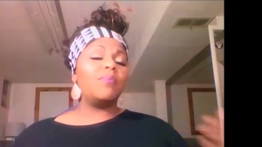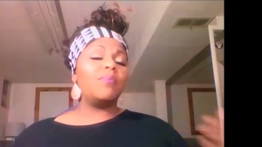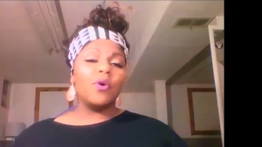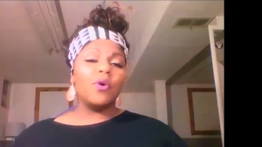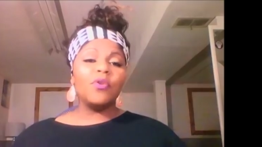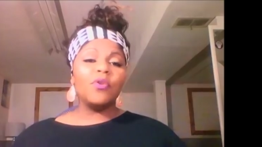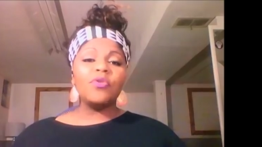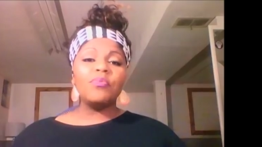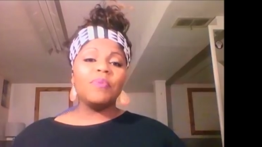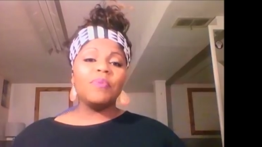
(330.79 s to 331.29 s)

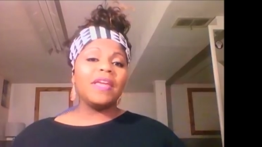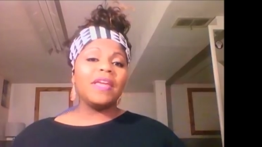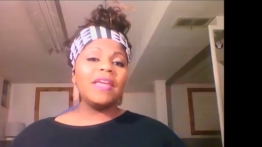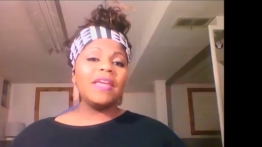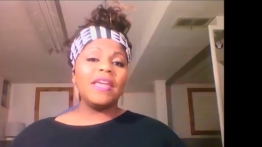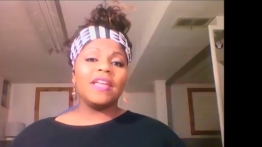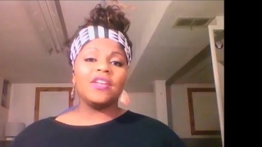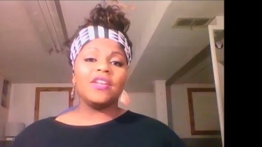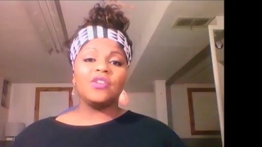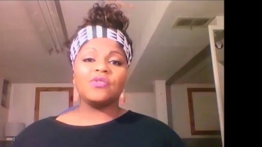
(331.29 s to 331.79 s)
Both
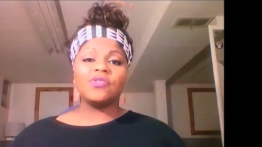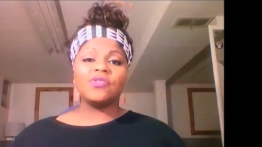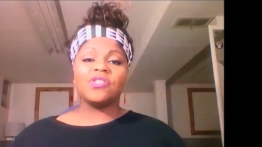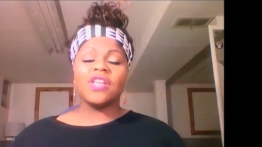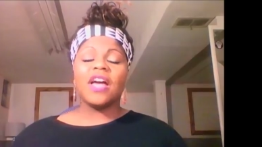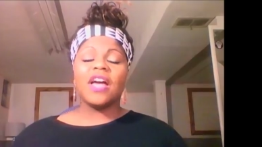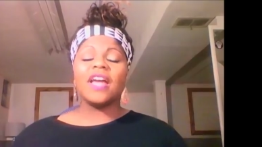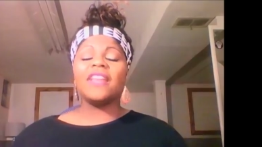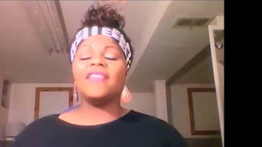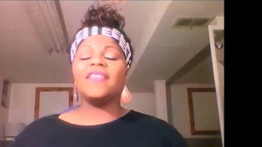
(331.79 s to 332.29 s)
being in your
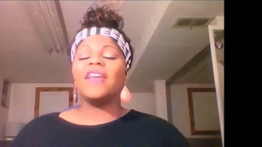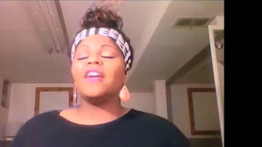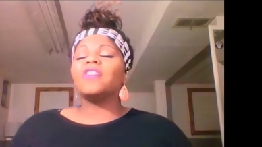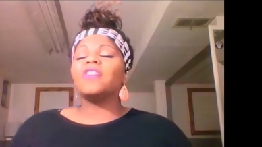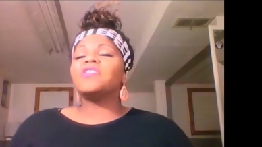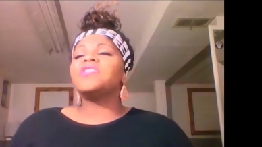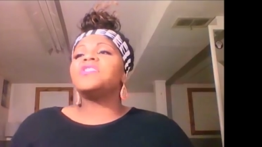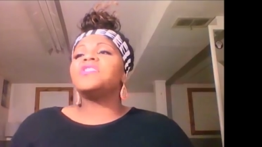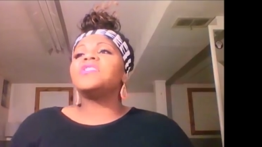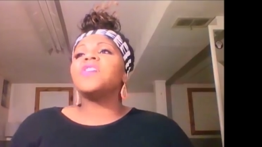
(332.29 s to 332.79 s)
sign, they are
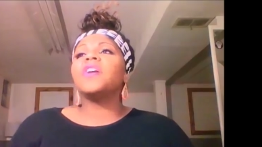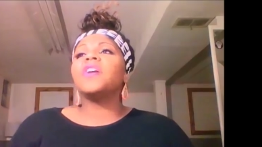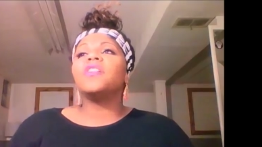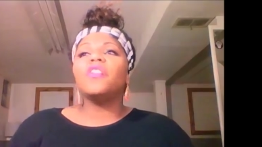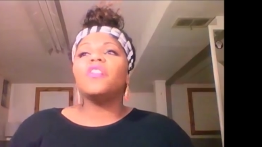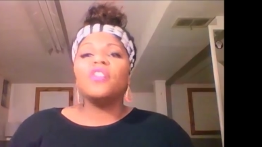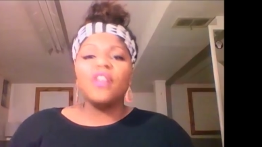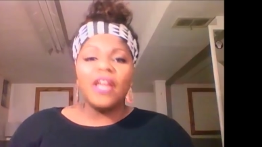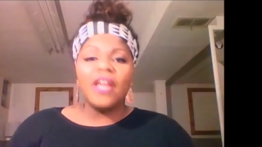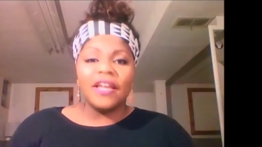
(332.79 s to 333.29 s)

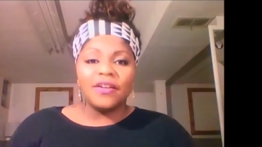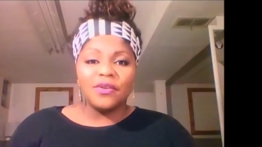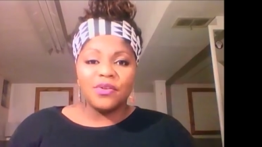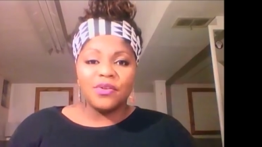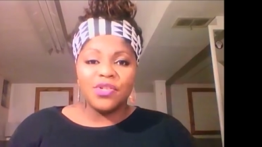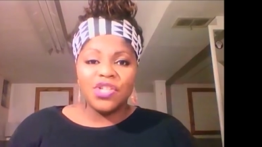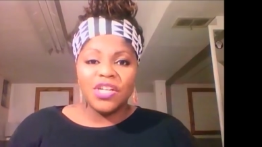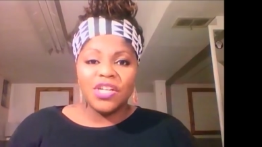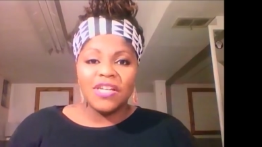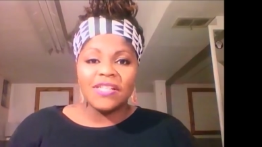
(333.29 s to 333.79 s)
subtle
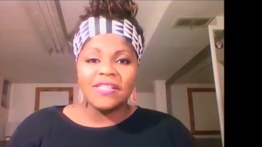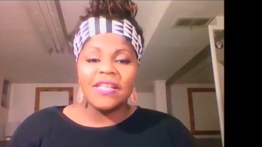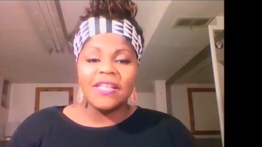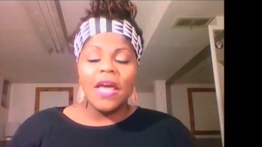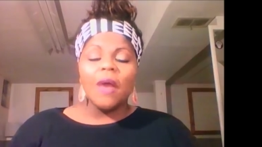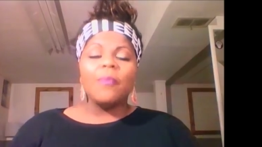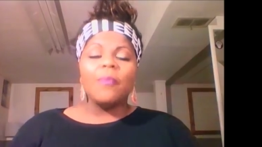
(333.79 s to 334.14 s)
energies.